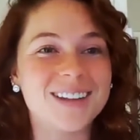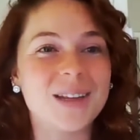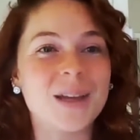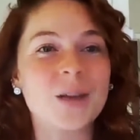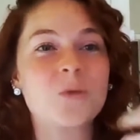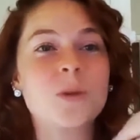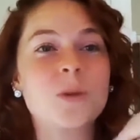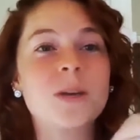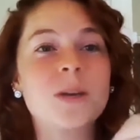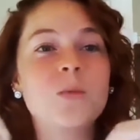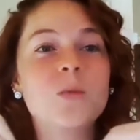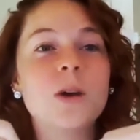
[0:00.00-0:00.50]

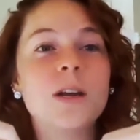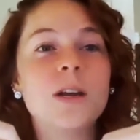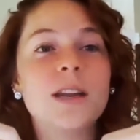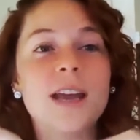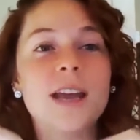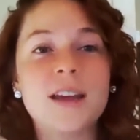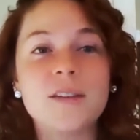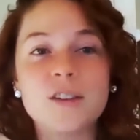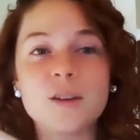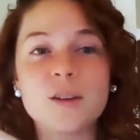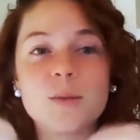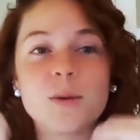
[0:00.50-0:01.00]
Like we want
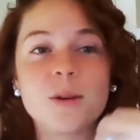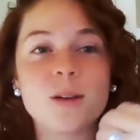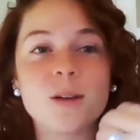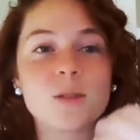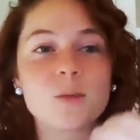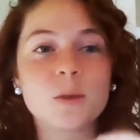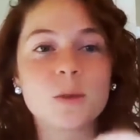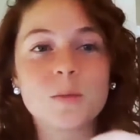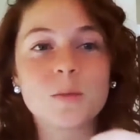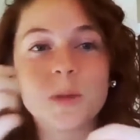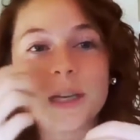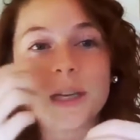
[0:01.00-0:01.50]
every
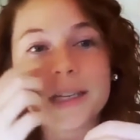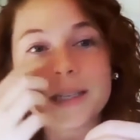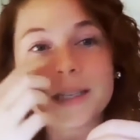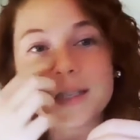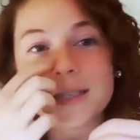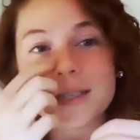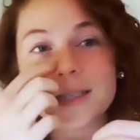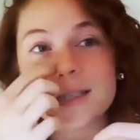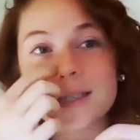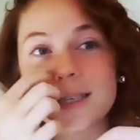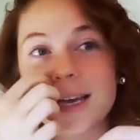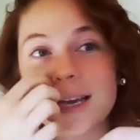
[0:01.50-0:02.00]
person we place
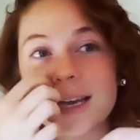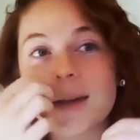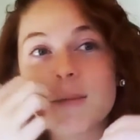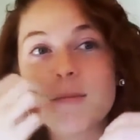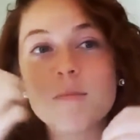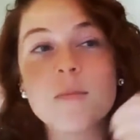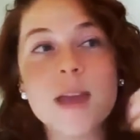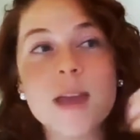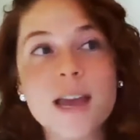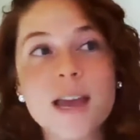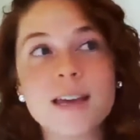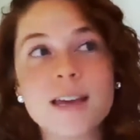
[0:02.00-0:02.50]
to say,
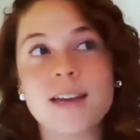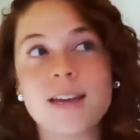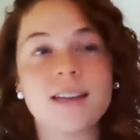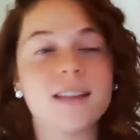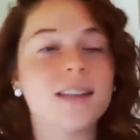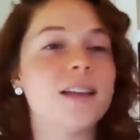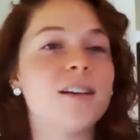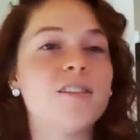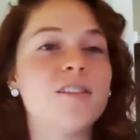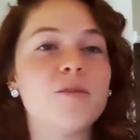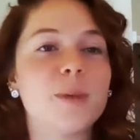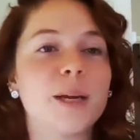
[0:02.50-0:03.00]
man, I
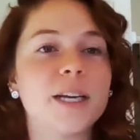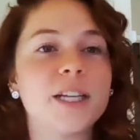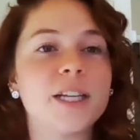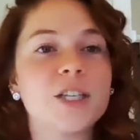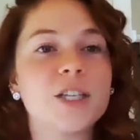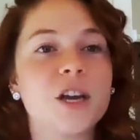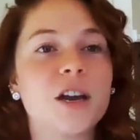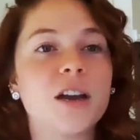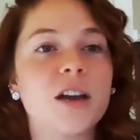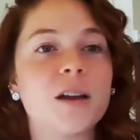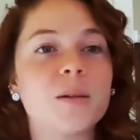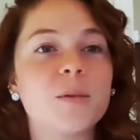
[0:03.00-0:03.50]
love my
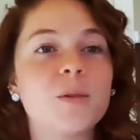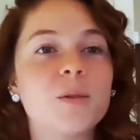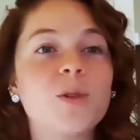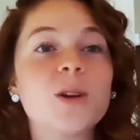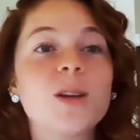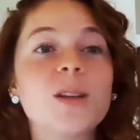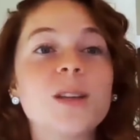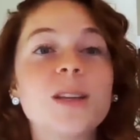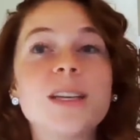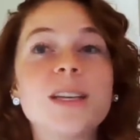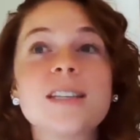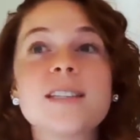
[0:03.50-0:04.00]
job, or
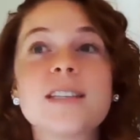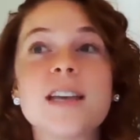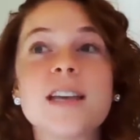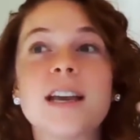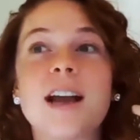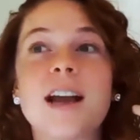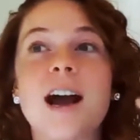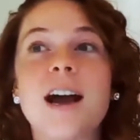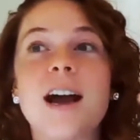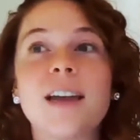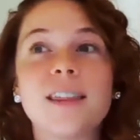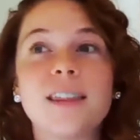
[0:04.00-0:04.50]
at least
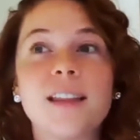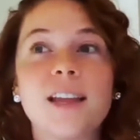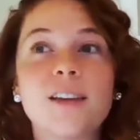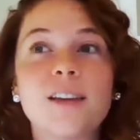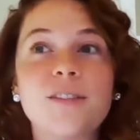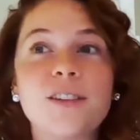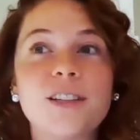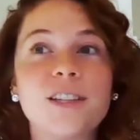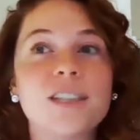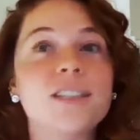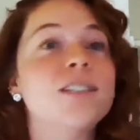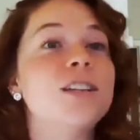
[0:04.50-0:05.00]
like I
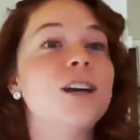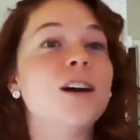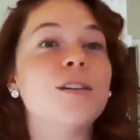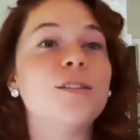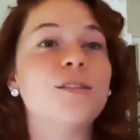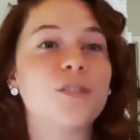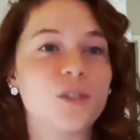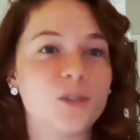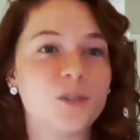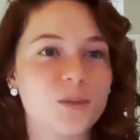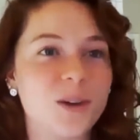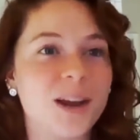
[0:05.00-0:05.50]
love it enough
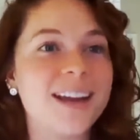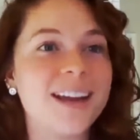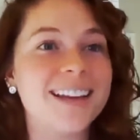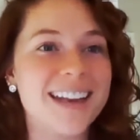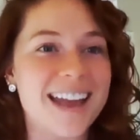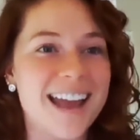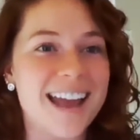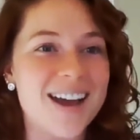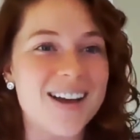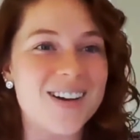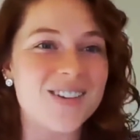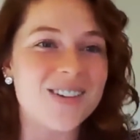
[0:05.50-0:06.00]
for right
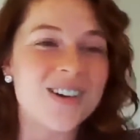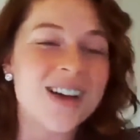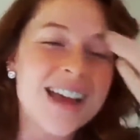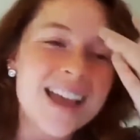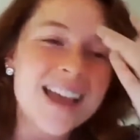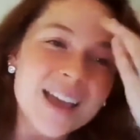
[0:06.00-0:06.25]
now.